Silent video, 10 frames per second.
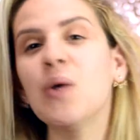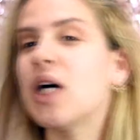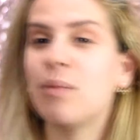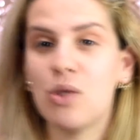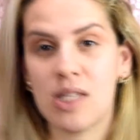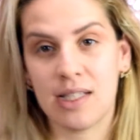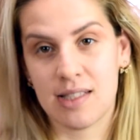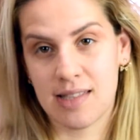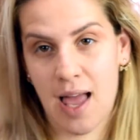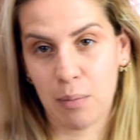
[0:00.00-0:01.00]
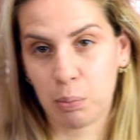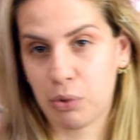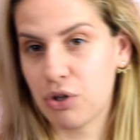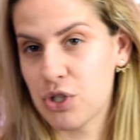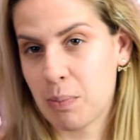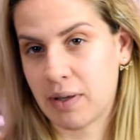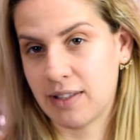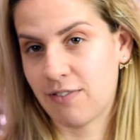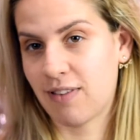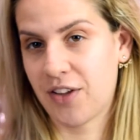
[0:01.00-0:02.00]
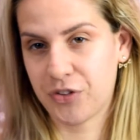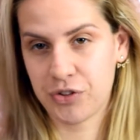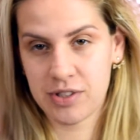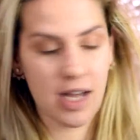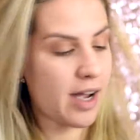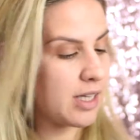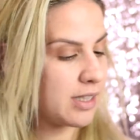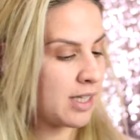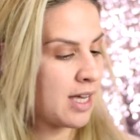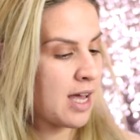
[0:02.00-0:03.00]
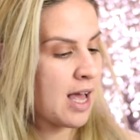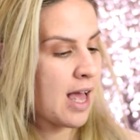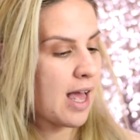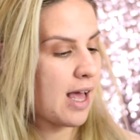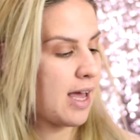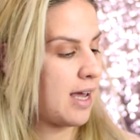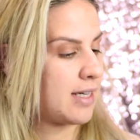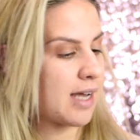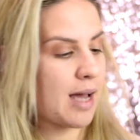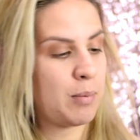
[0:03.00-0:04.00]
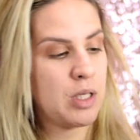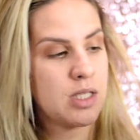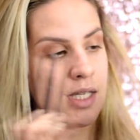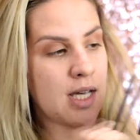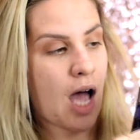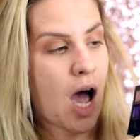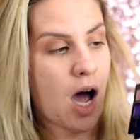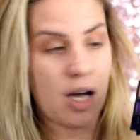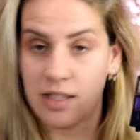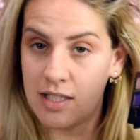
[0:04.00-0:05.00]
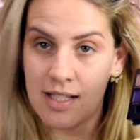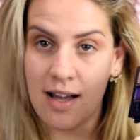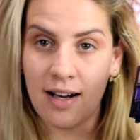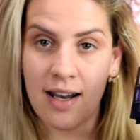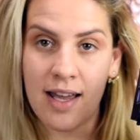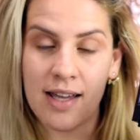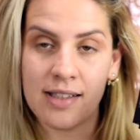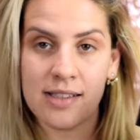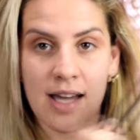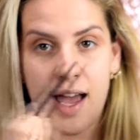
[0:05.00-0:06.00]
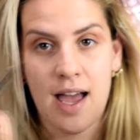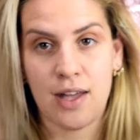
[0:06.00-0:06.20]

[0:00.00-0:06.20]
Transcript: I'm using the same brush but the flatter side, and I'm using a hot chocolate and